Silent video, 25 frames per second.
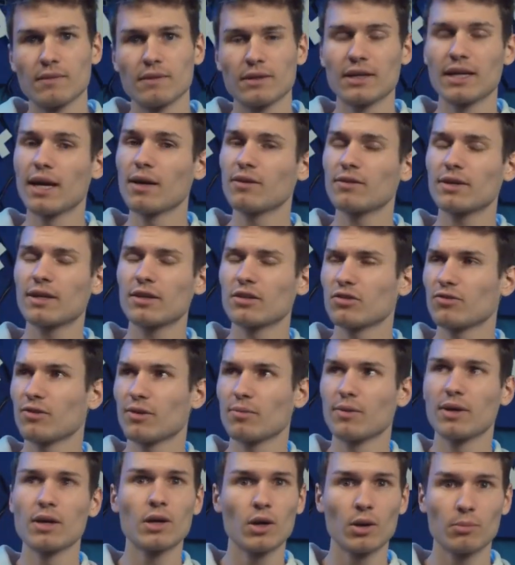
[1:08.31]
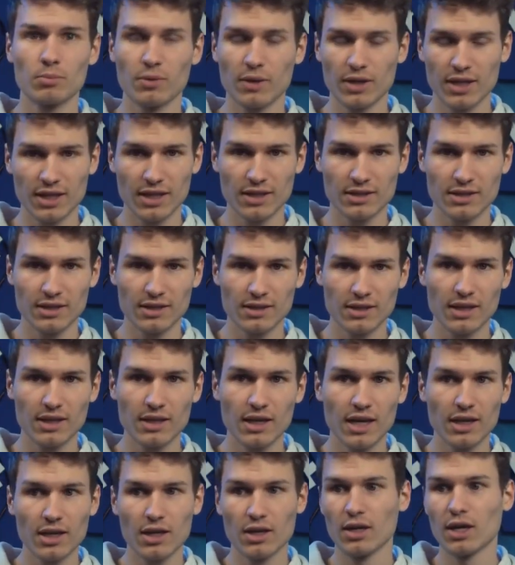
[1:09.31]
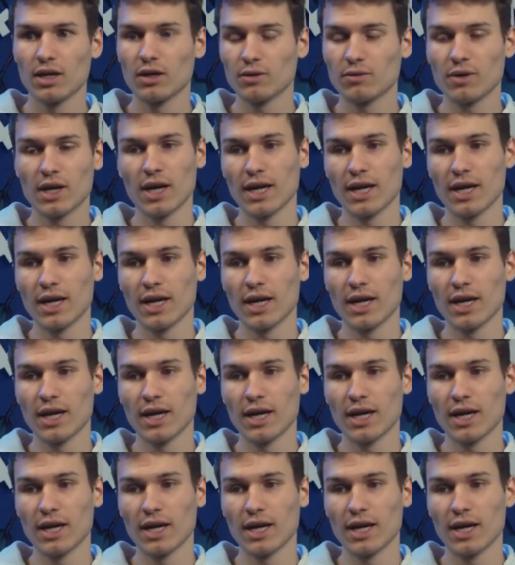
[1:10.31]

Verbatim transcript: Sounds extremely complicated and like a lot of